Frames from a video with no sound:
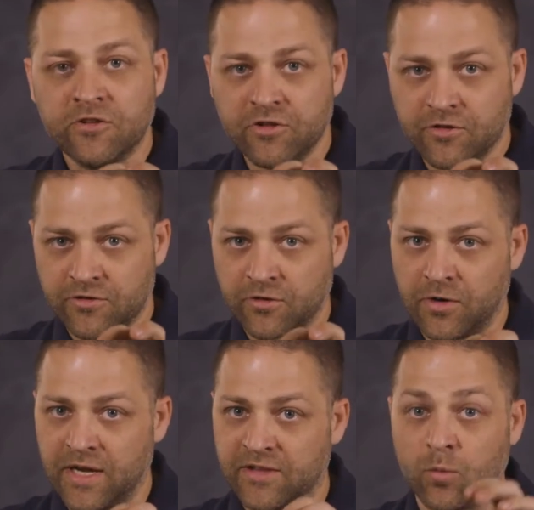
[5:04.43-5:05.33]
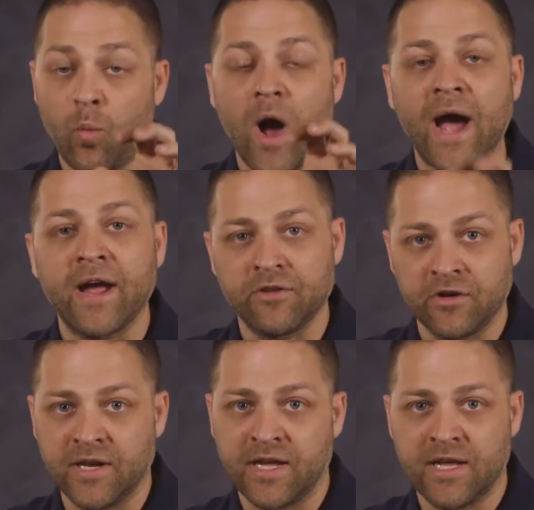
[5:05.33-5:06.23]
to your story. It's why they're
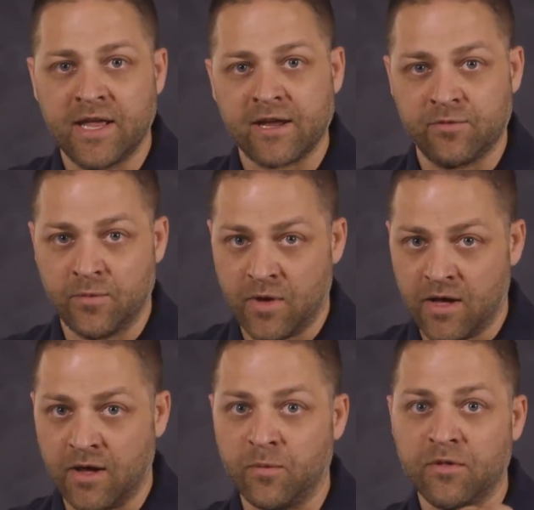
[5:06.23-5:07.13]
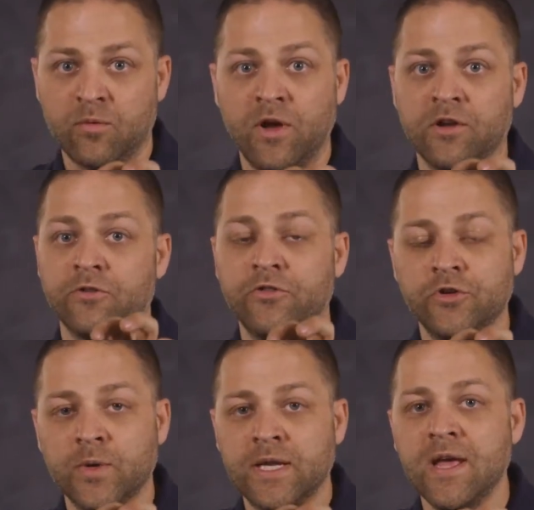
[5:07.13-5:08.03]
going to connect with what you're
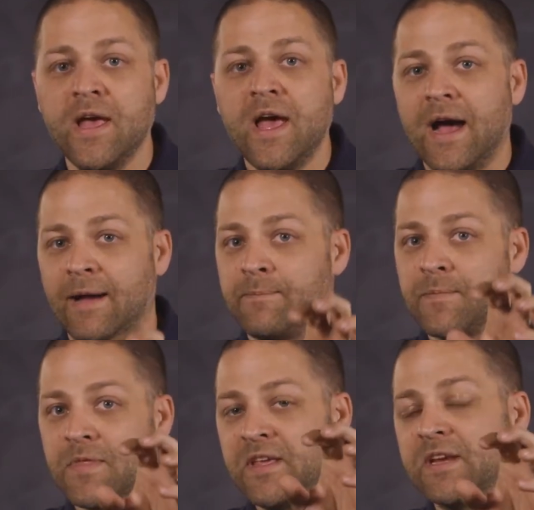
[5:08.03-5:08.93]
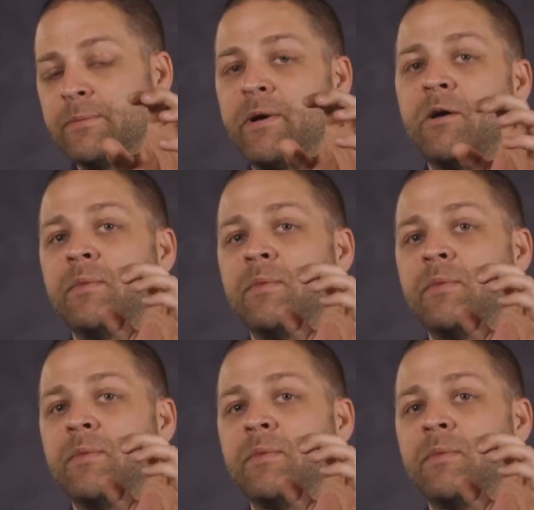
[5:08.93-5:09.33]
doing. I'm thinking about